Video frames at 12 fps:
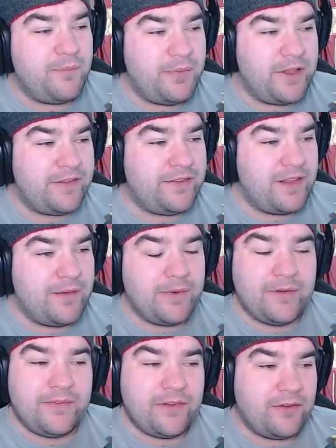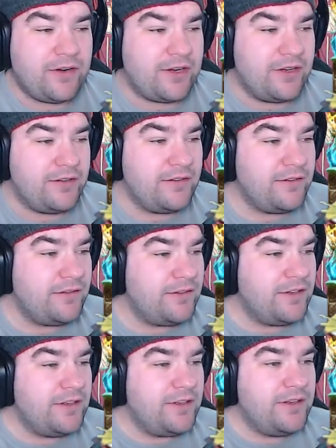best debuffs, I reckon.
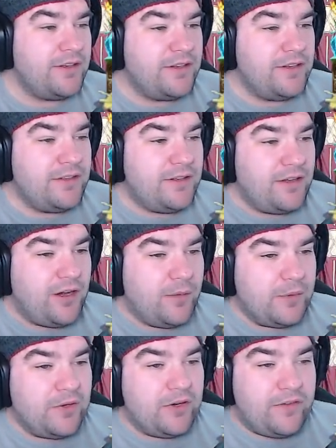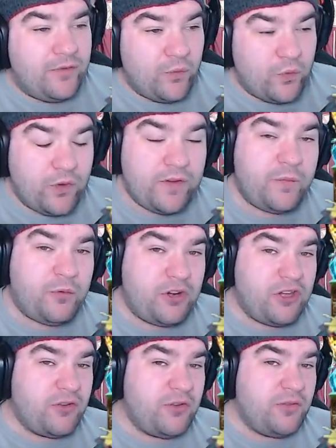I'll be honest. Water's
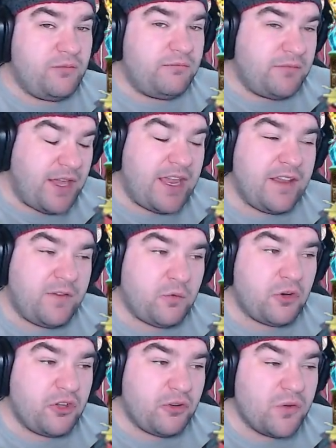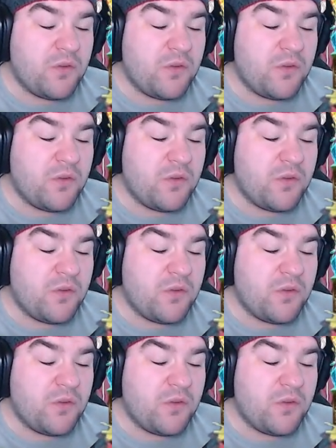pretty cool, air's pretty cool,